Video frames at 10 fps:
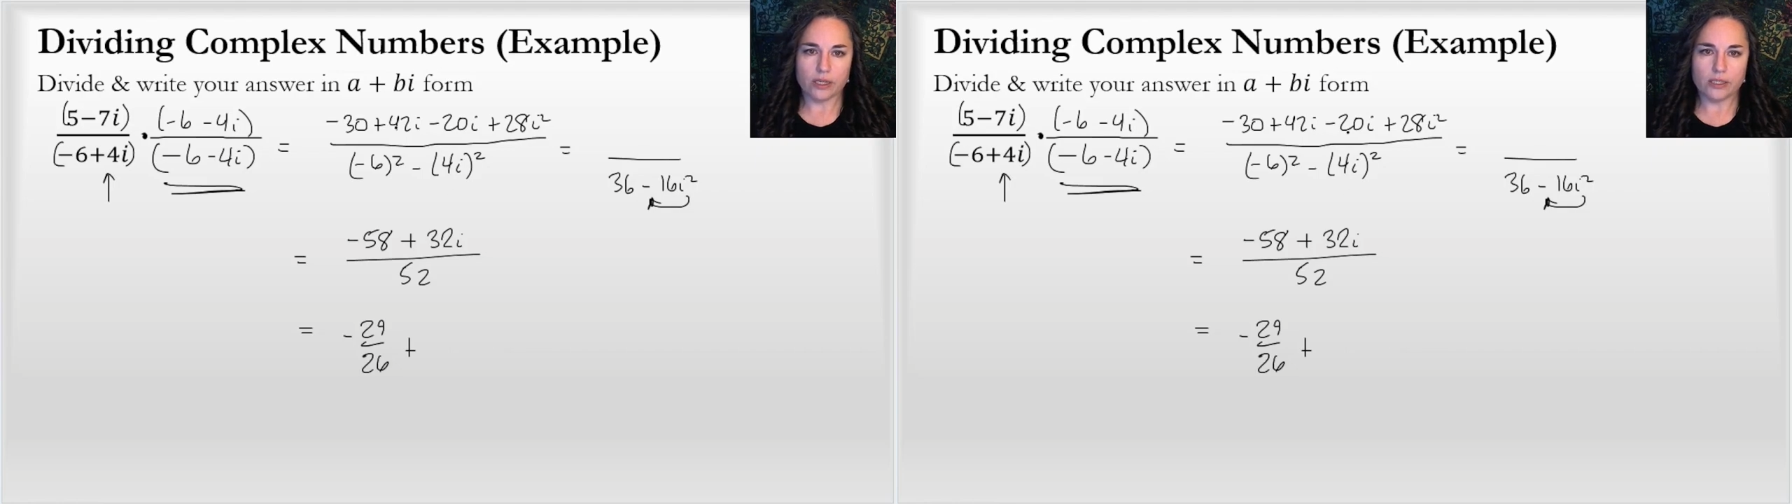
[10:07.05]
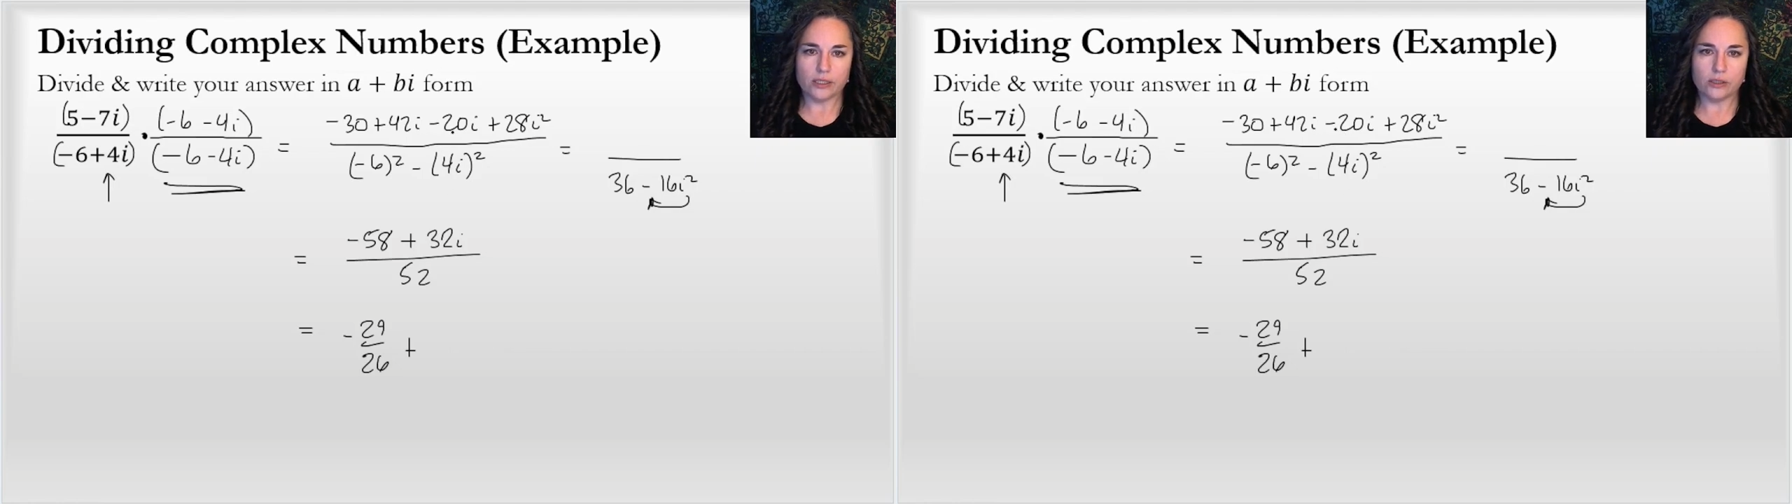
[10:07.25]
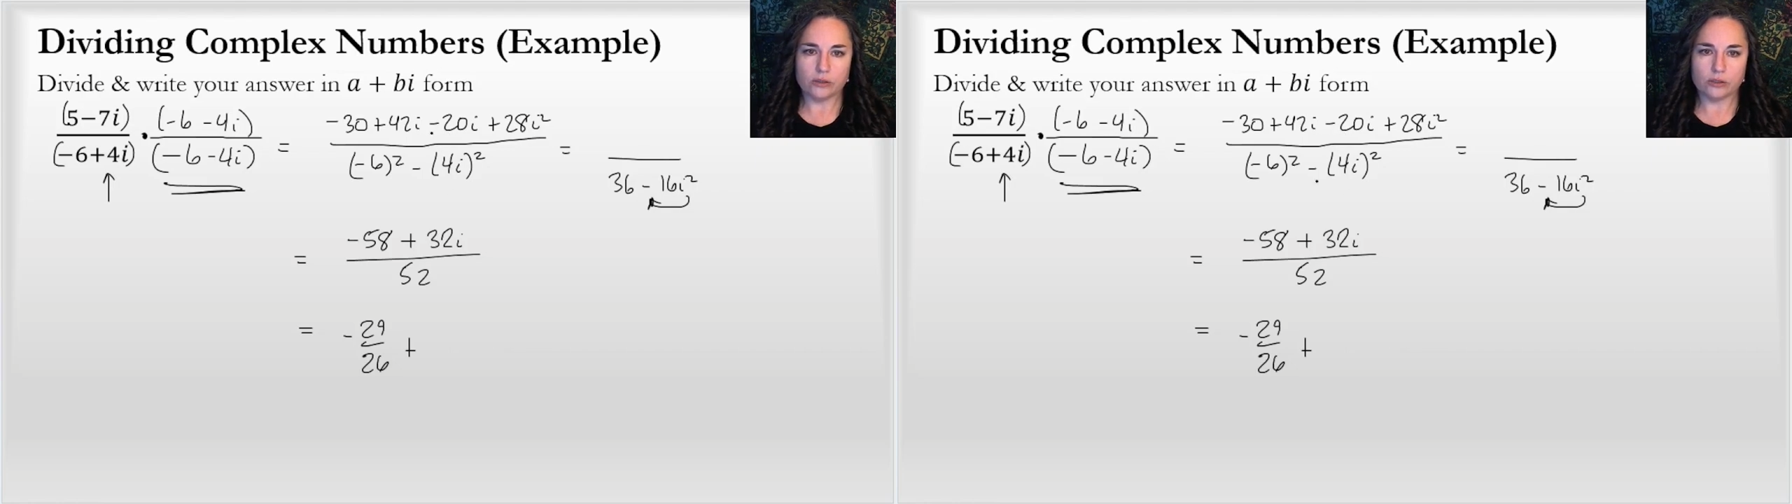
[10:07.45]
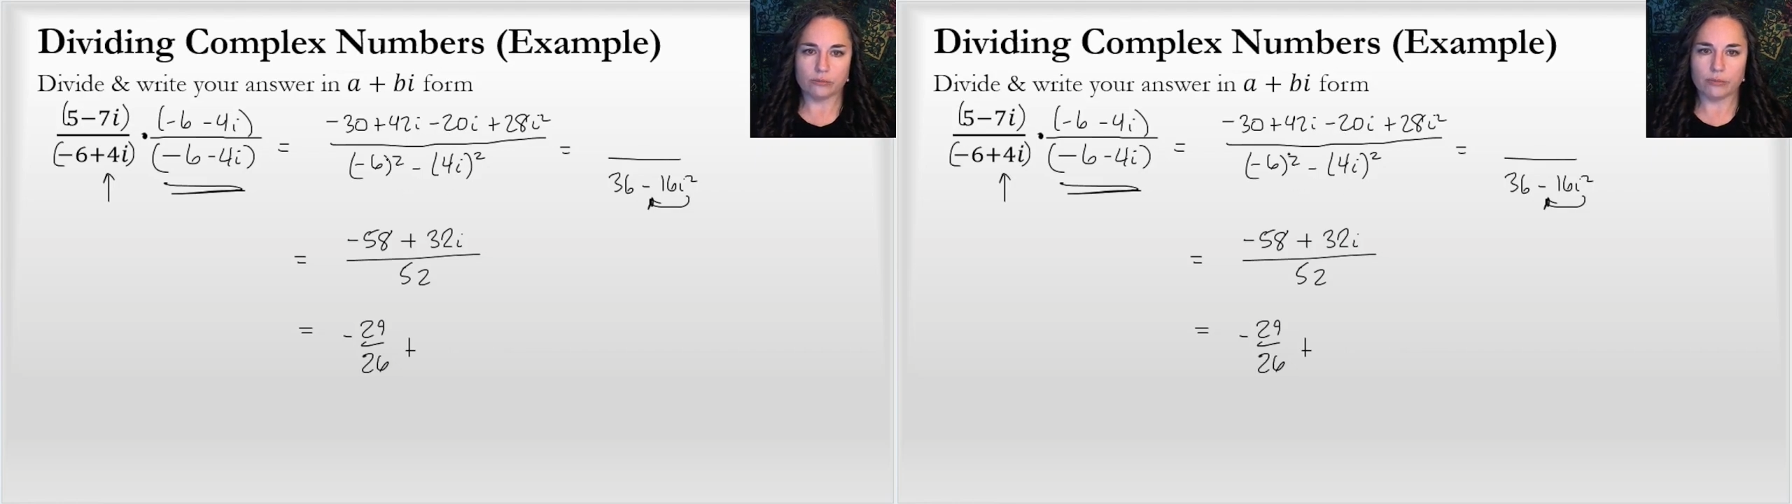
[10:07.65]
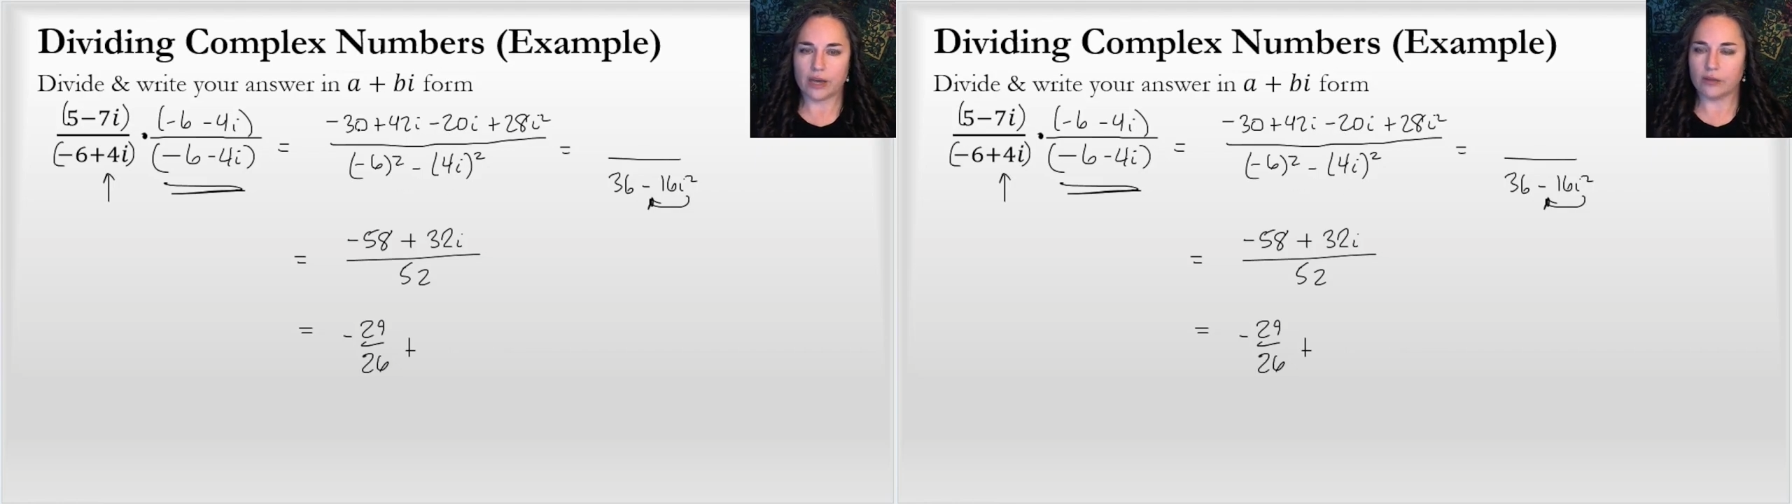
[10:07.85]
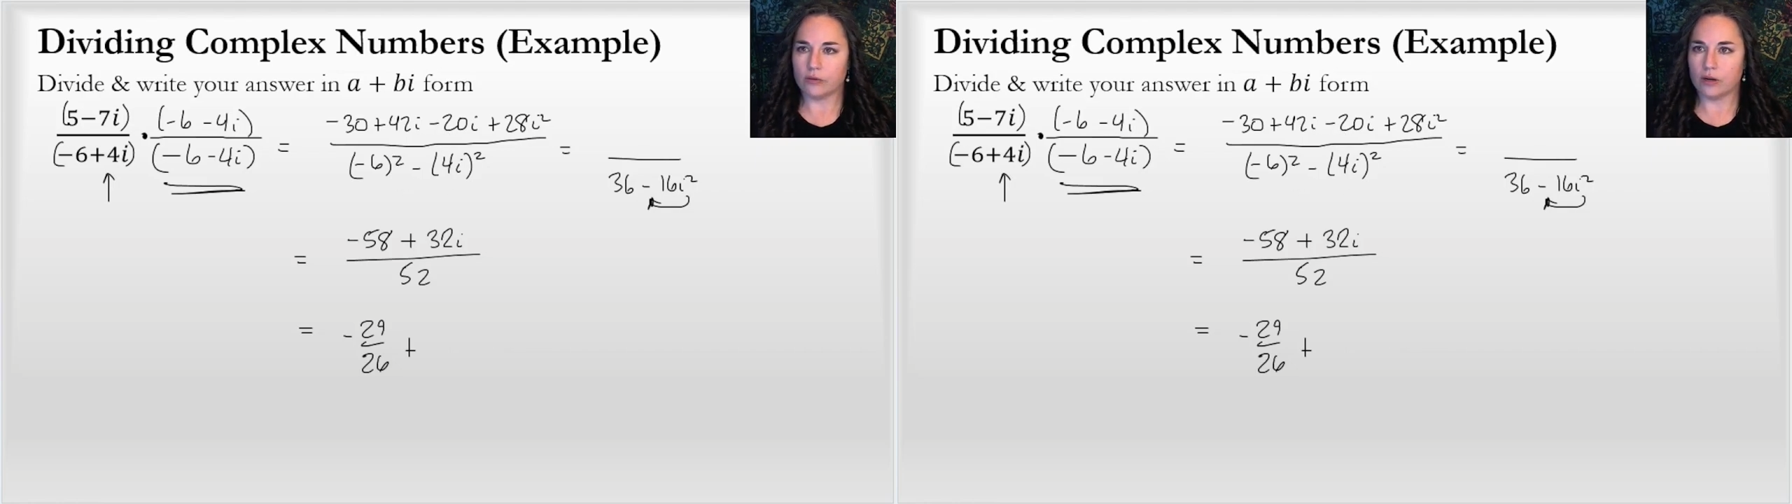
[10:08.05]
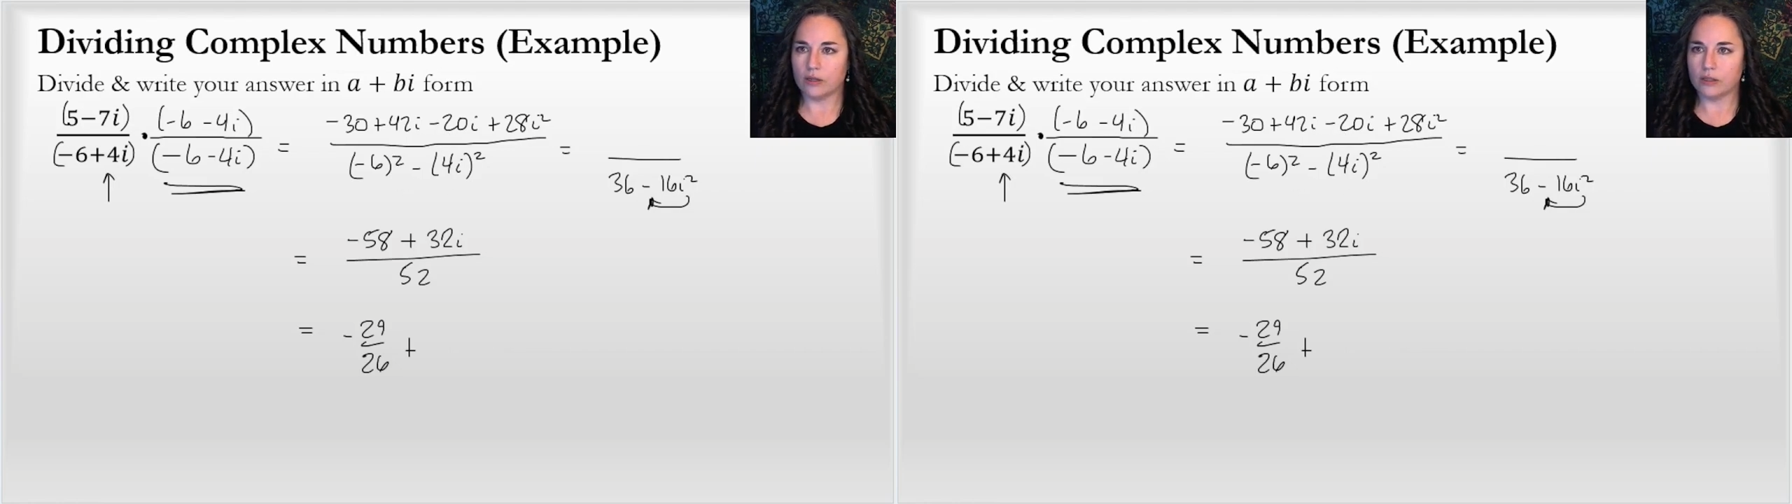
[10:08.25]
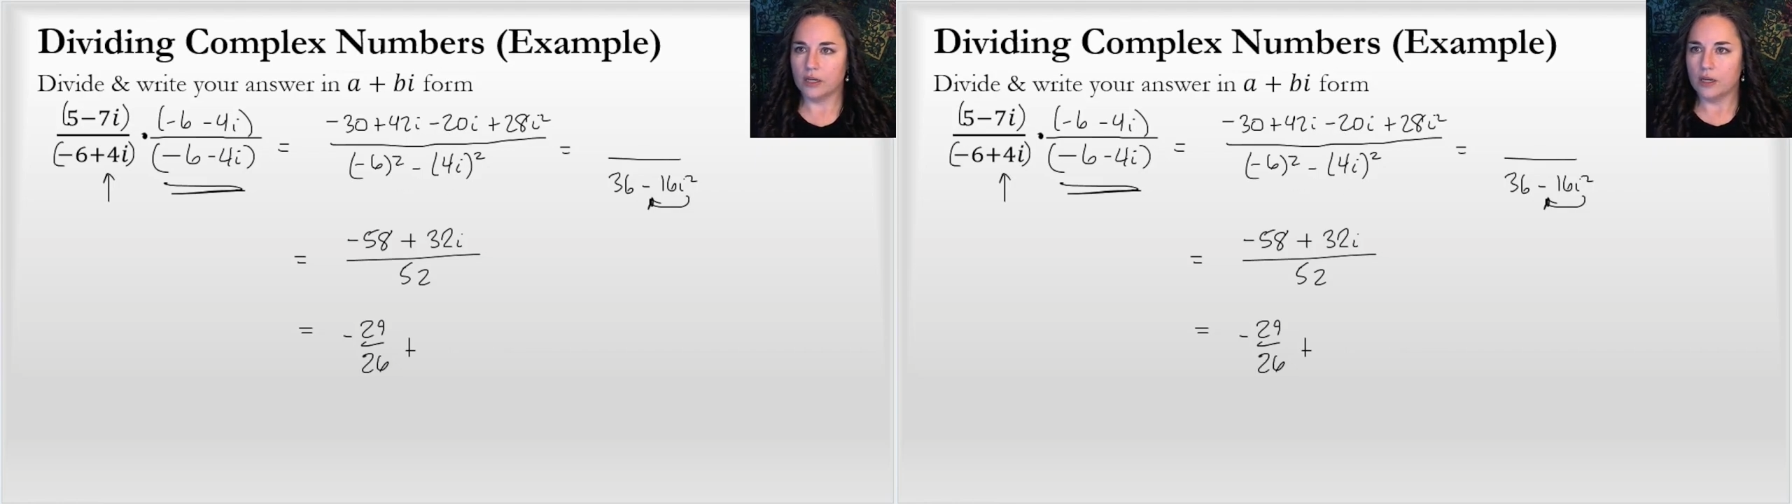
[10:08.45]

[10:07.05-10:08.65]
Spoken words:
I did do some math wrong.